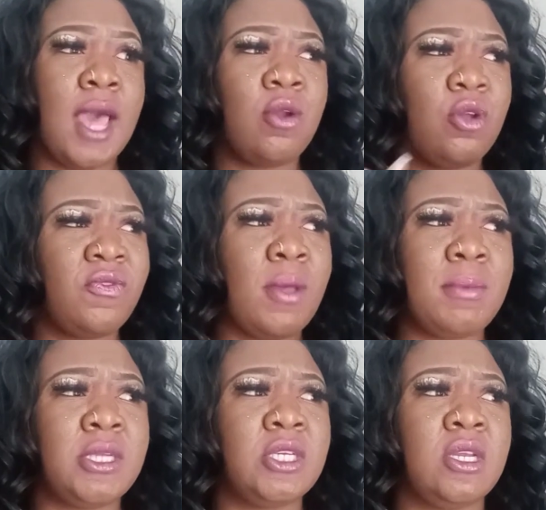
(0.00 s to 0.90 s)
I don't know if I
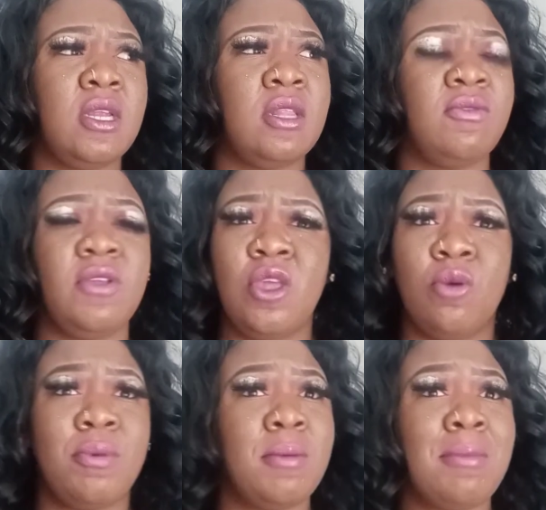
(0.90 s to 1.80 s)
mentioned in another
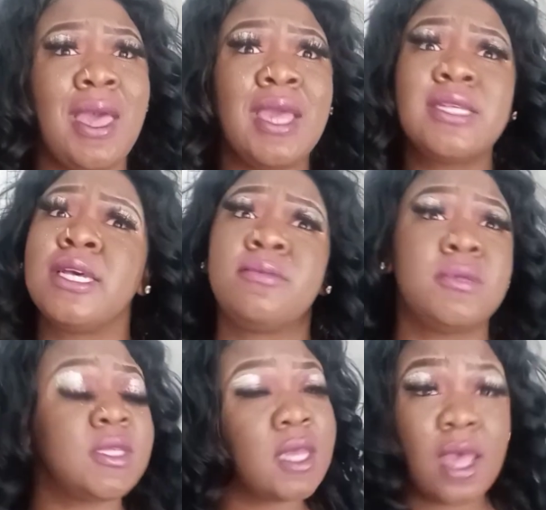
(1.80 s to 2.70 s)
video, but my
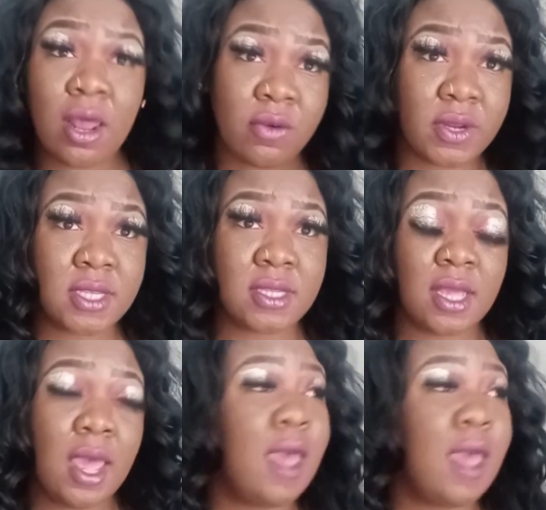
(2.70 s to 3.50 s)
ex-husband is a colorist.